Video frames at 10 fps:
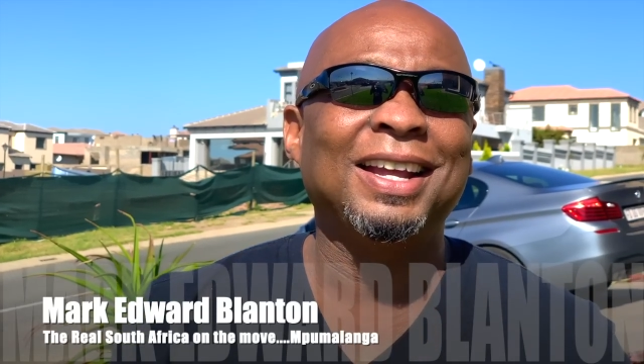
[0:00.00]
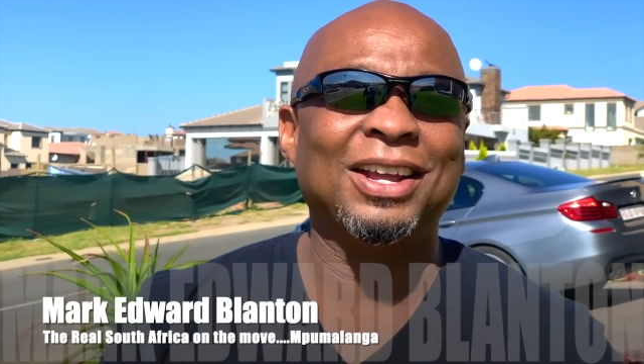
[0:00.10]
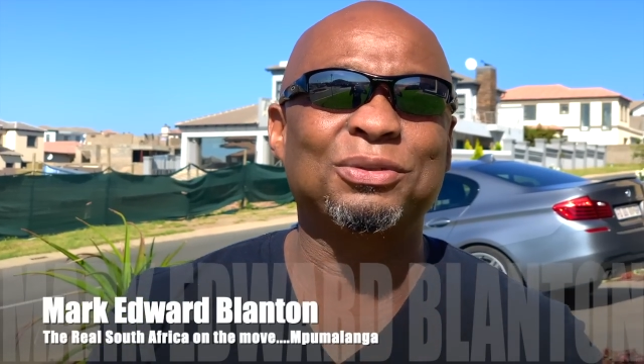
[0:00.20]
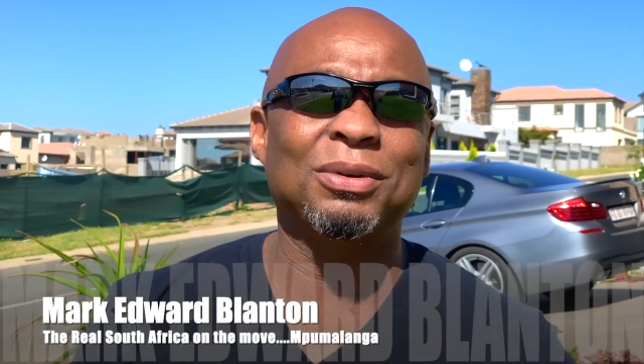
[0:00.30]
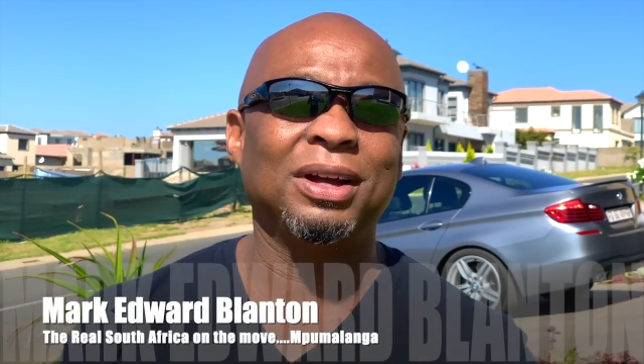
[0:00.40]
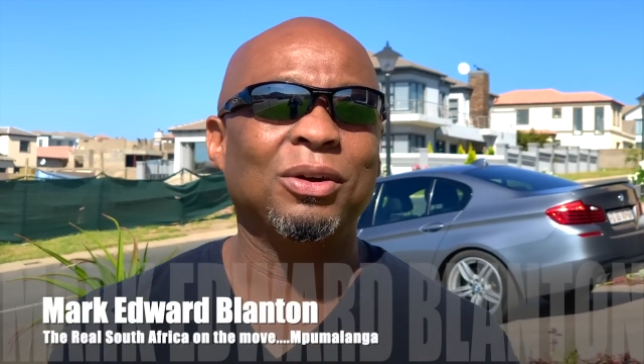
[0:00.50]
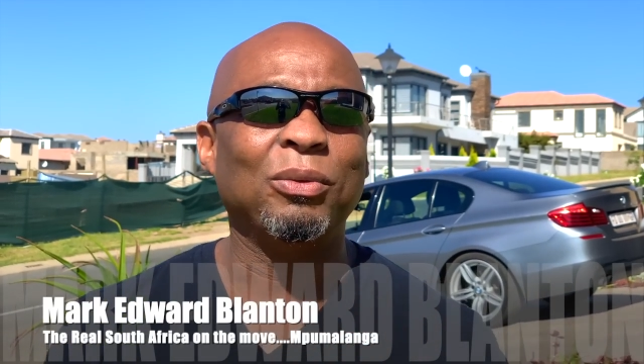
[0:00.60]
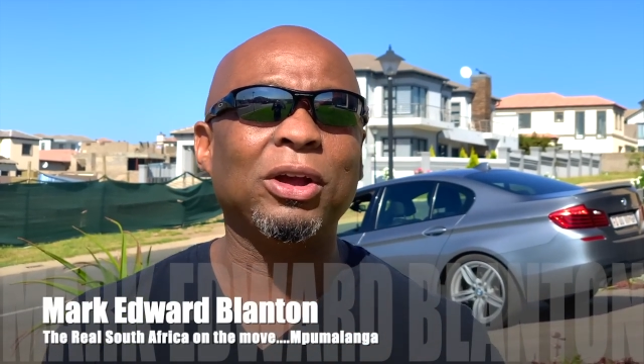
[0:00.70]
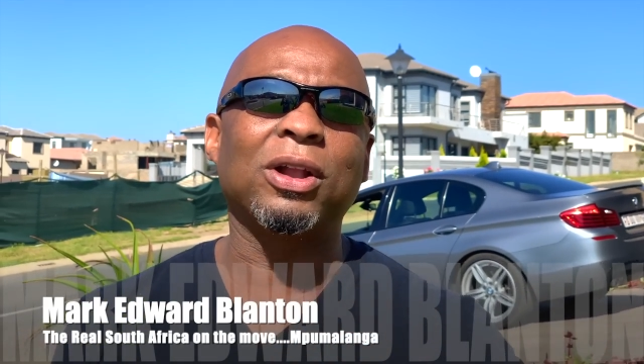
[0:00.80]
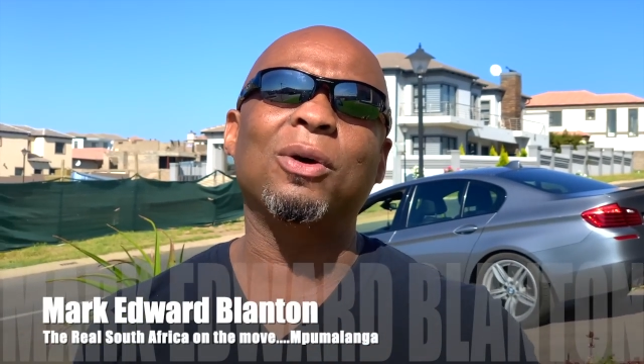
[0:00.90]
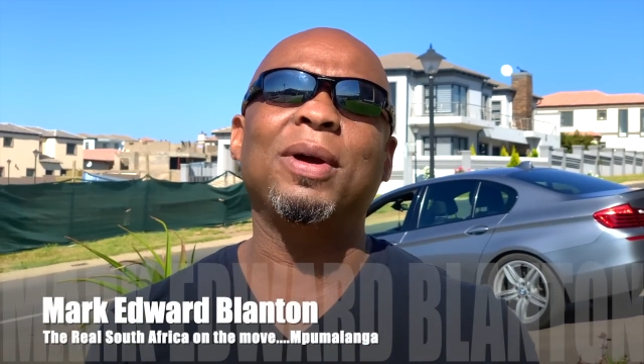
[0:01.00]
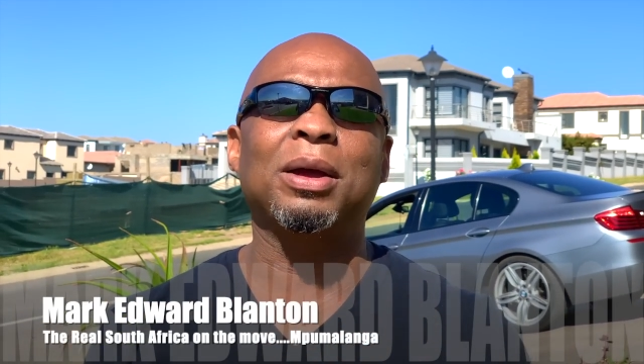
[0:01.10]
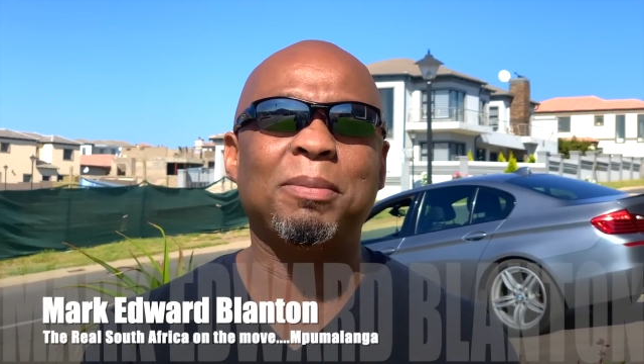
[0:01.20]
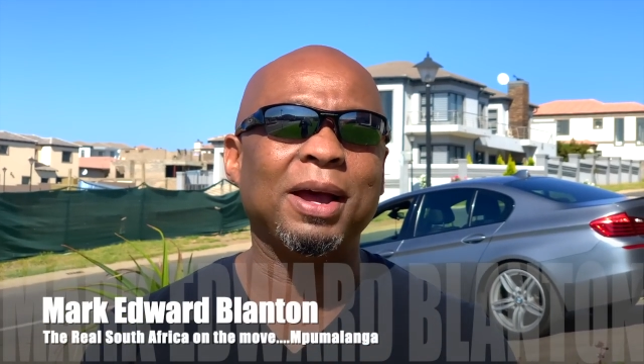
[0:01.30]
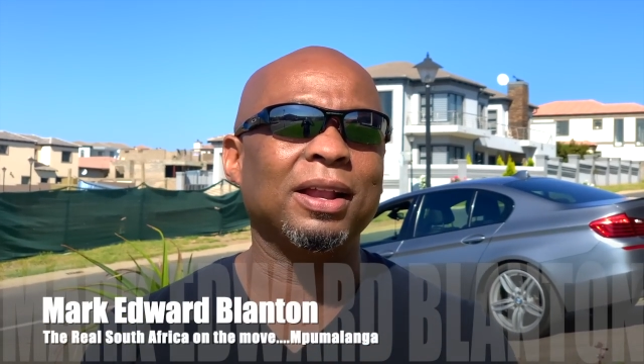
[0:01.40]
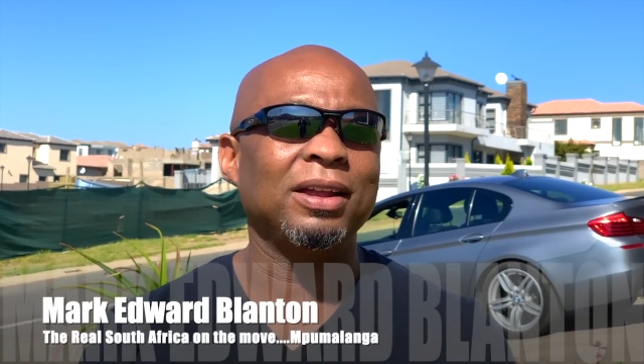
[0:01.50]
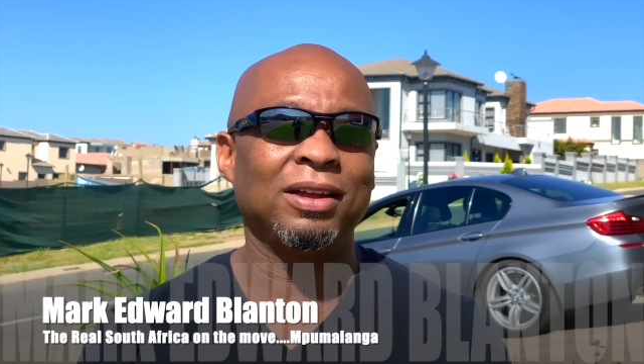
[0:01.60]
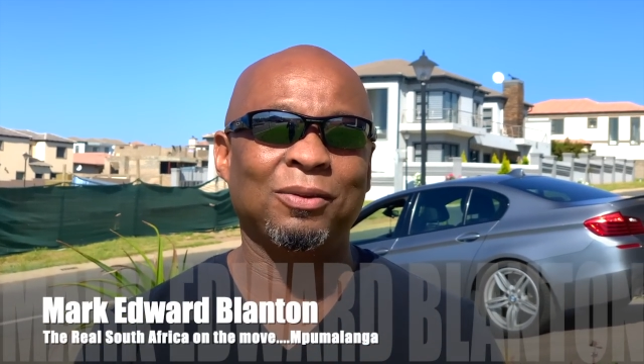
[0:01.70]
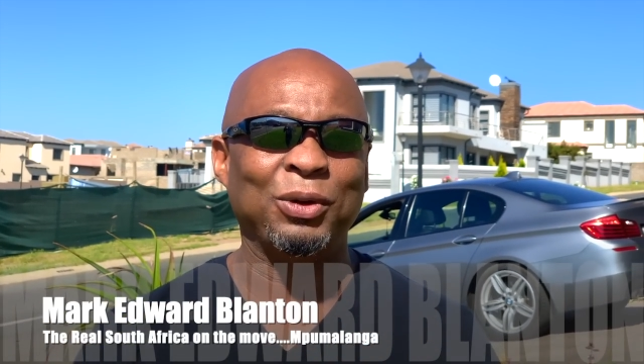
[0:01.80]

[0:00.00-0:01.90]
Guess what? We're on our way up out of here.